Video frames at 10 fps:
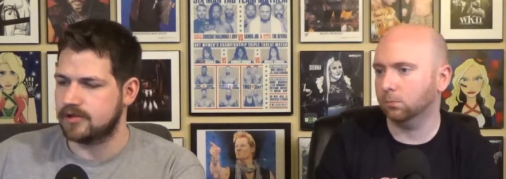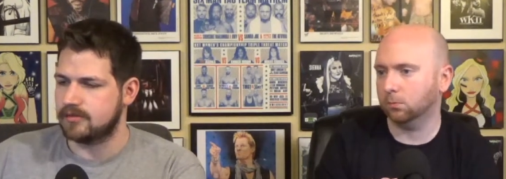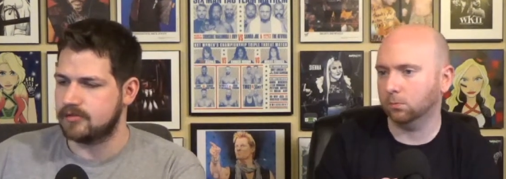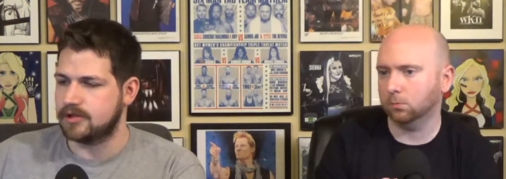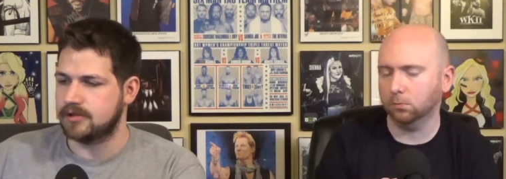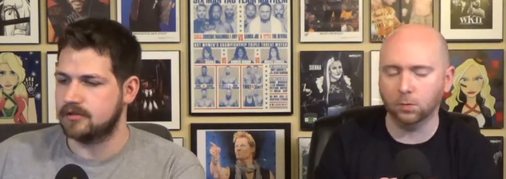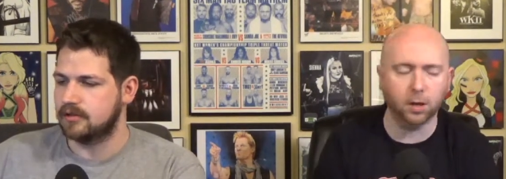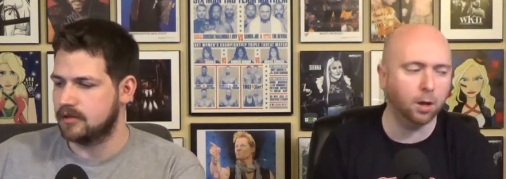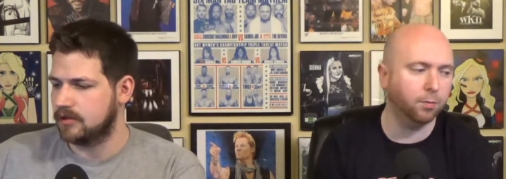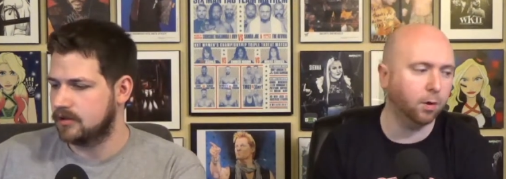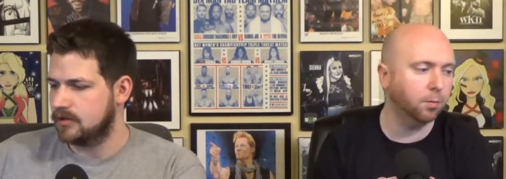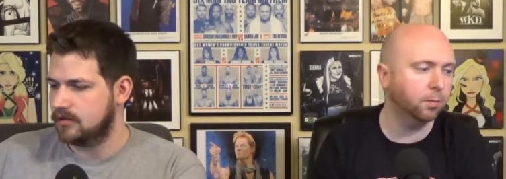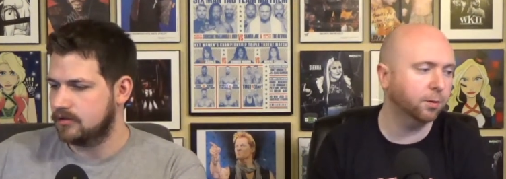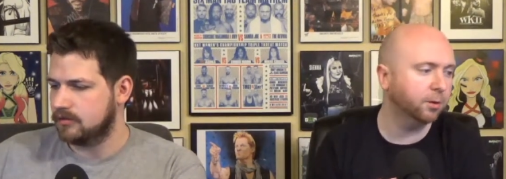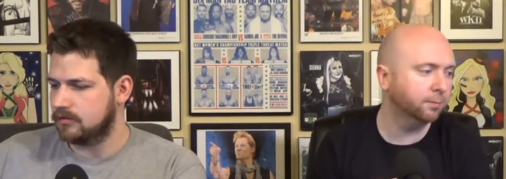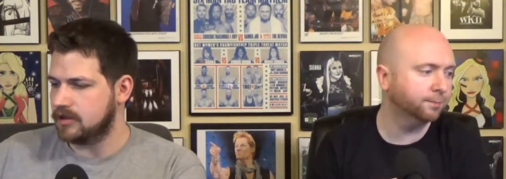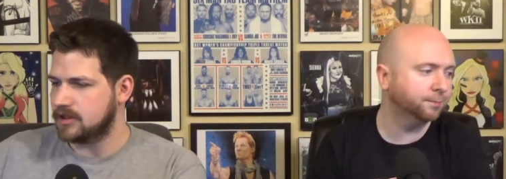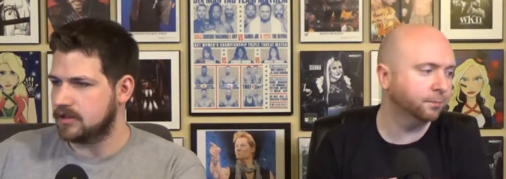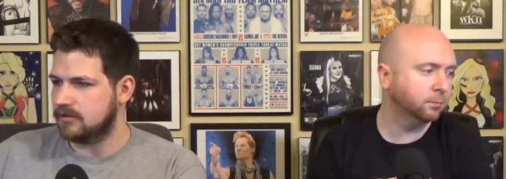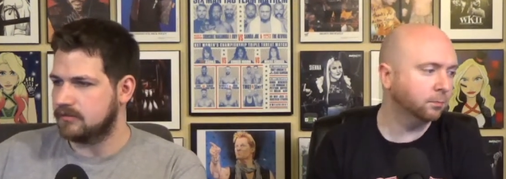Speaker 1: for some reason. Yeah, probably.
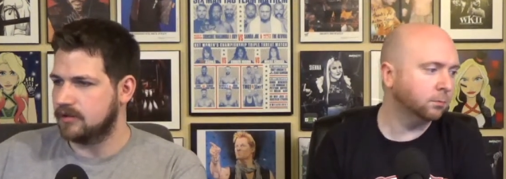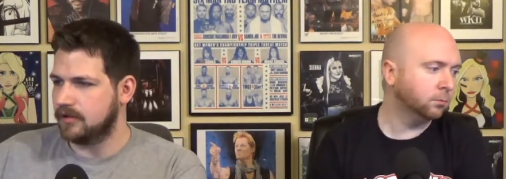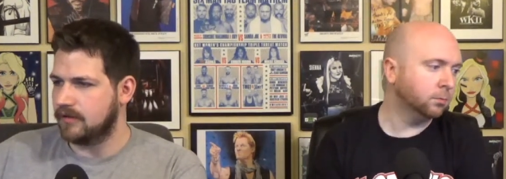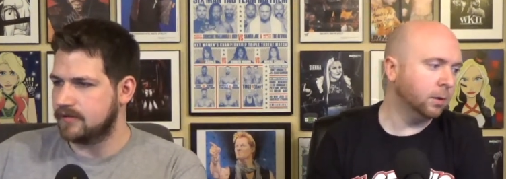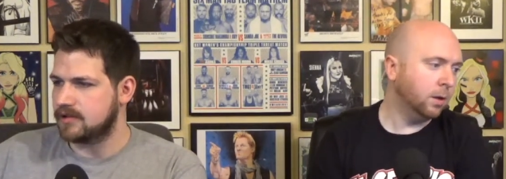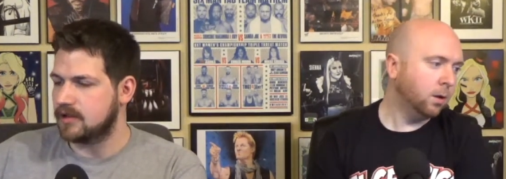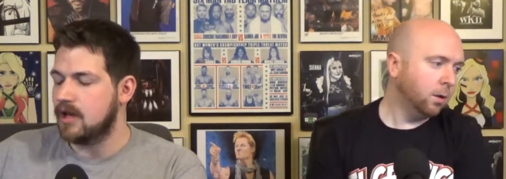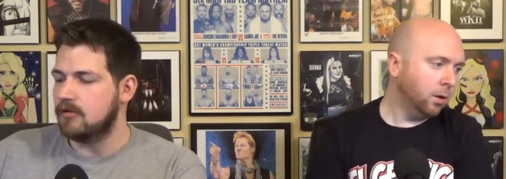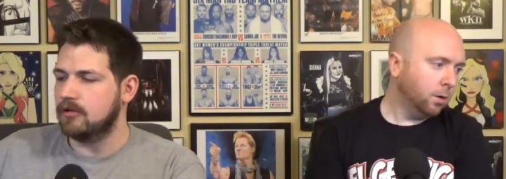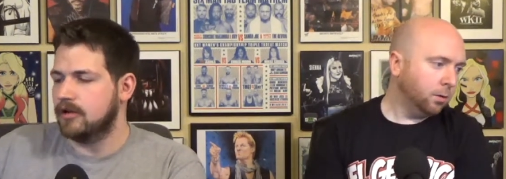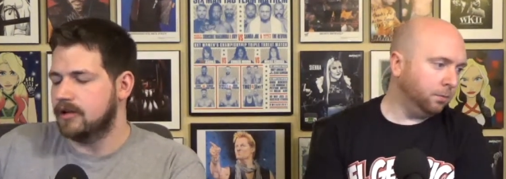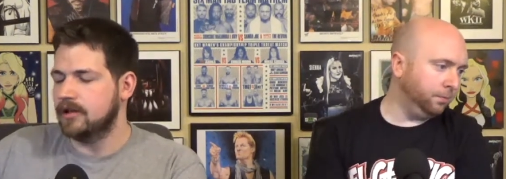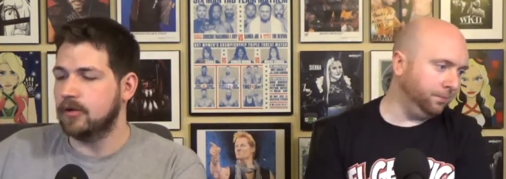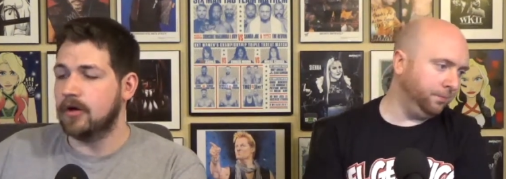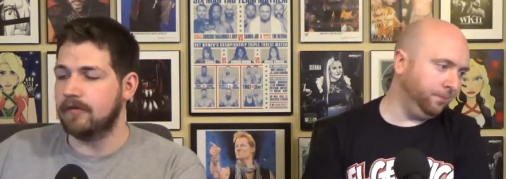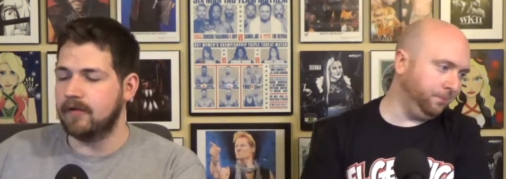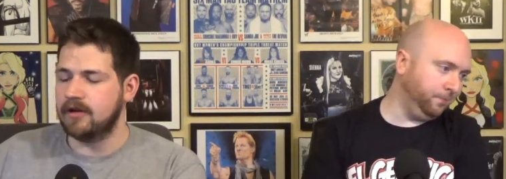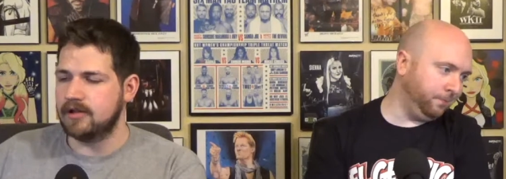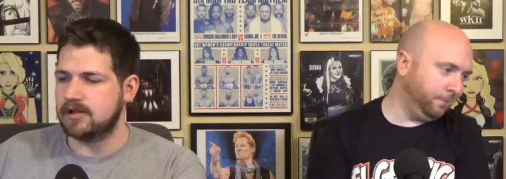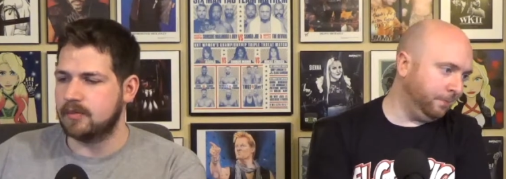Granted, yeah, obviously. Well, in all
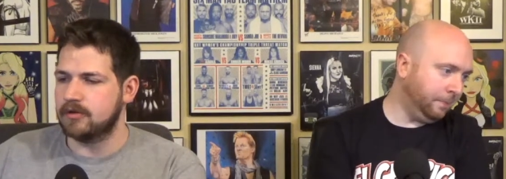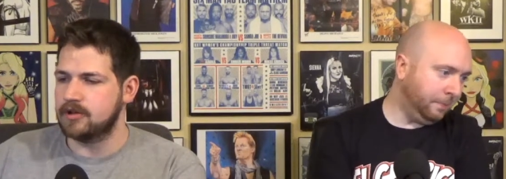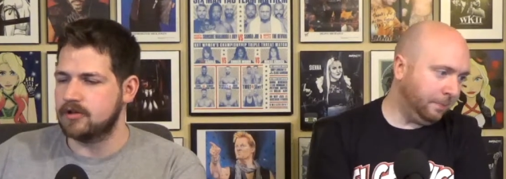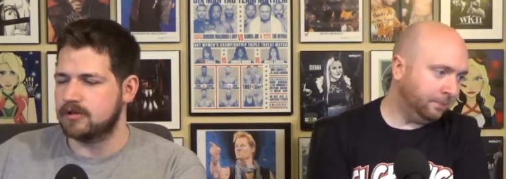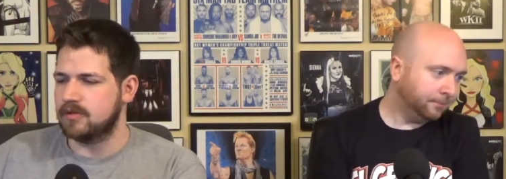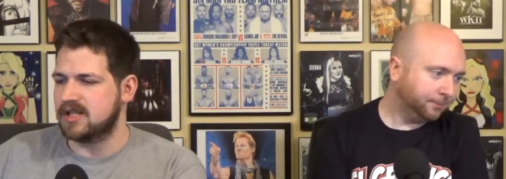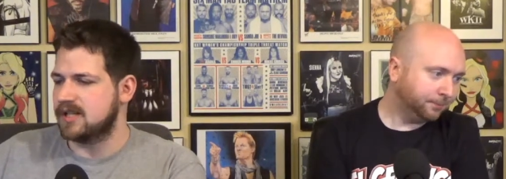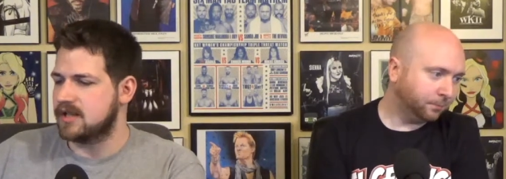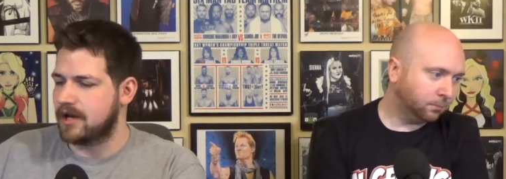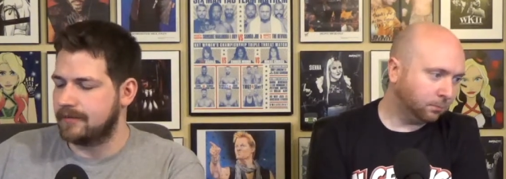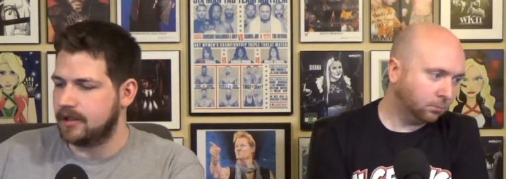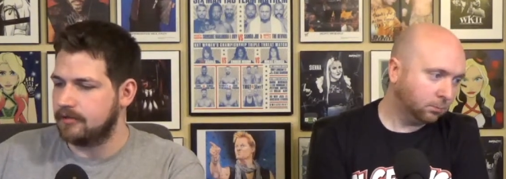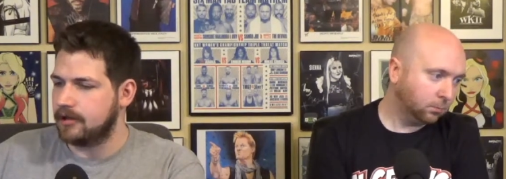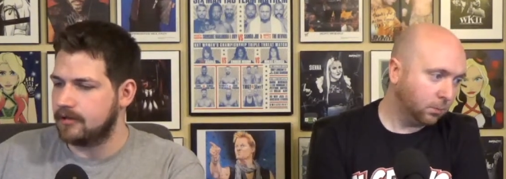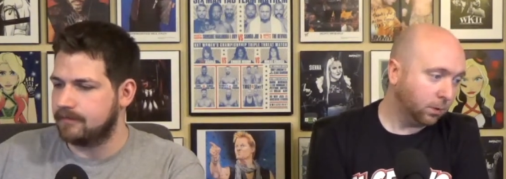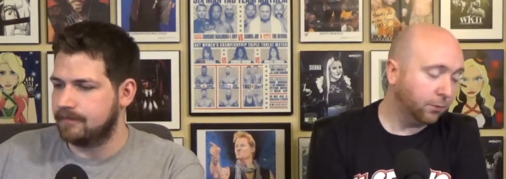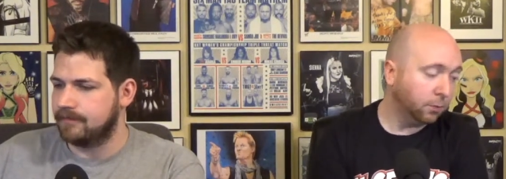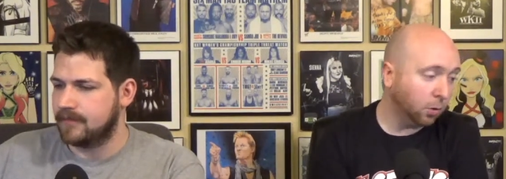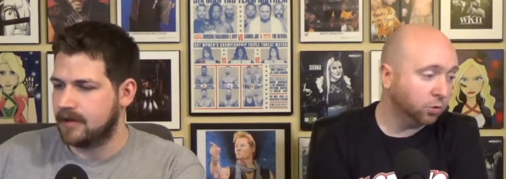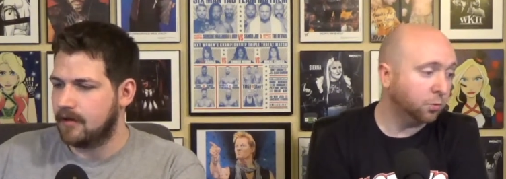fairness, the pre-show is a waste of time anyway.
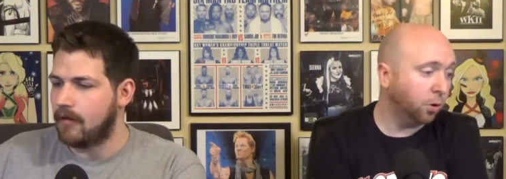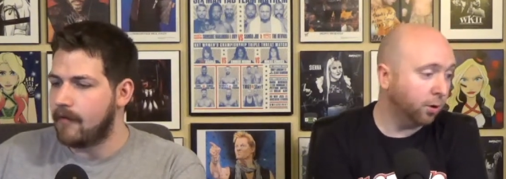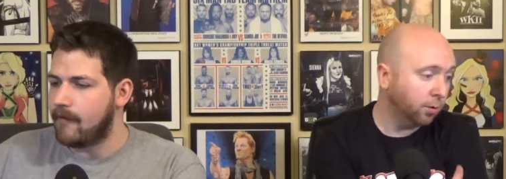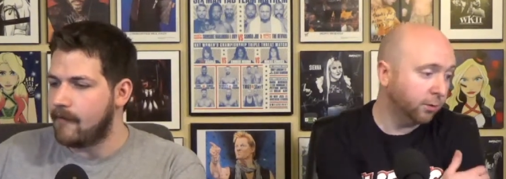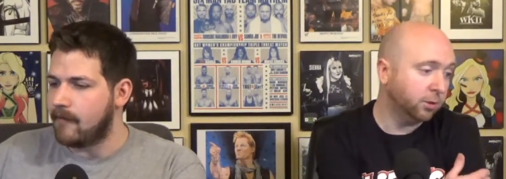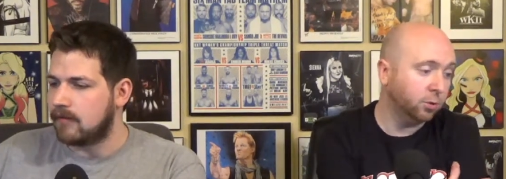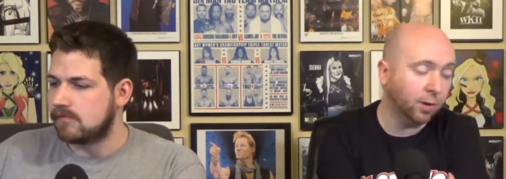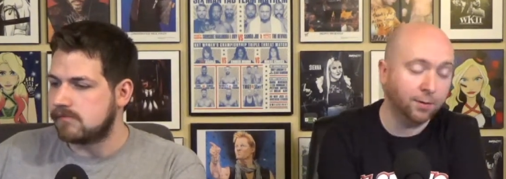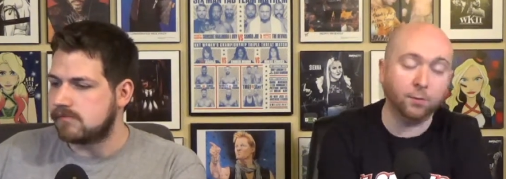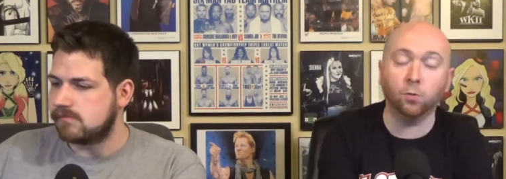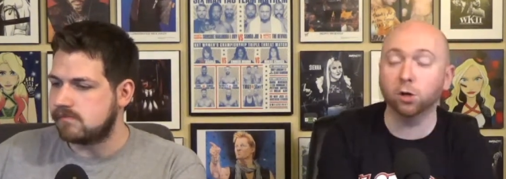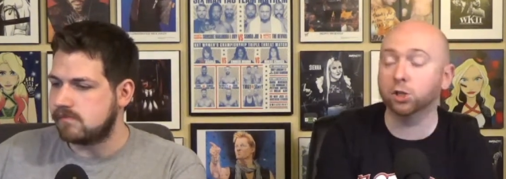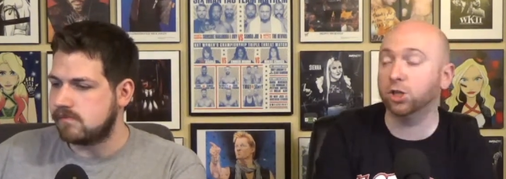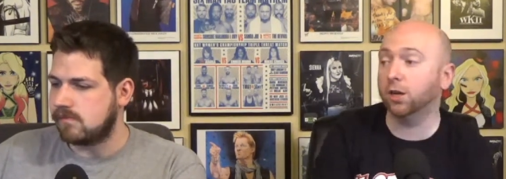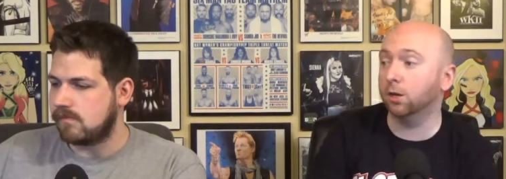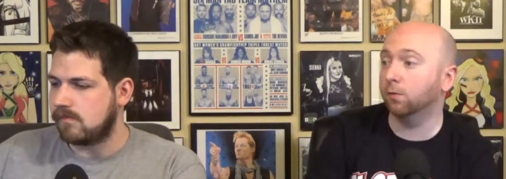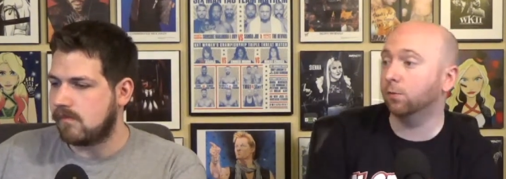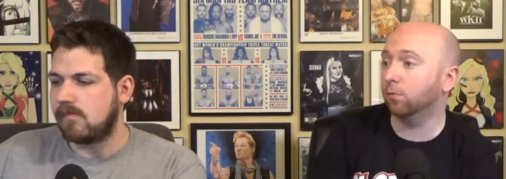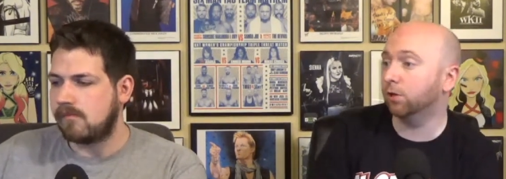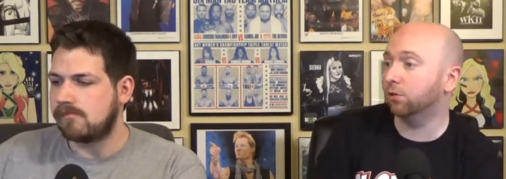For
Speaker 2: the most part, unless you haven't watched any
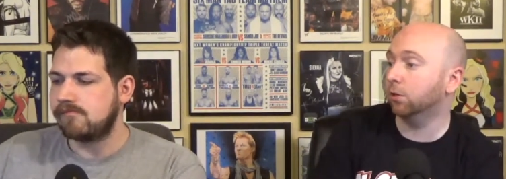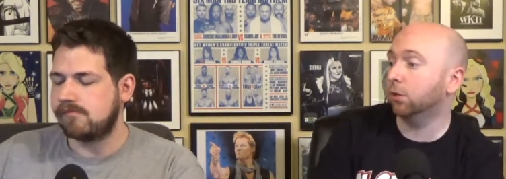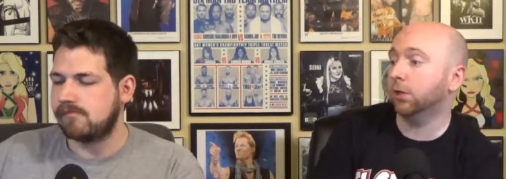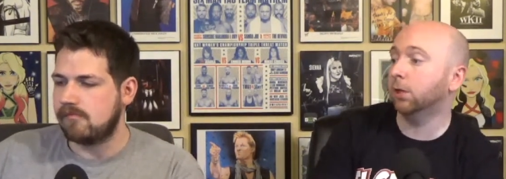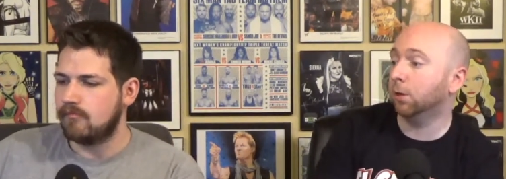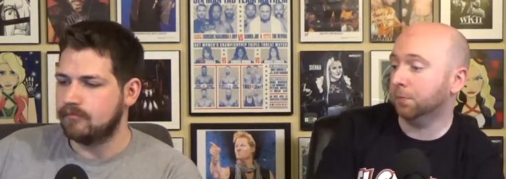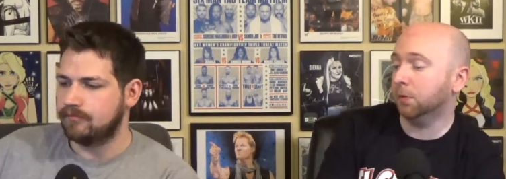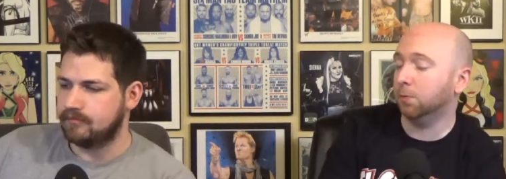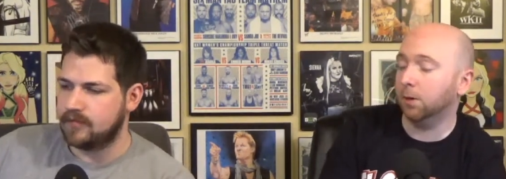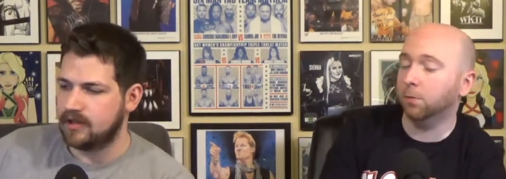of the wrestling leading up to the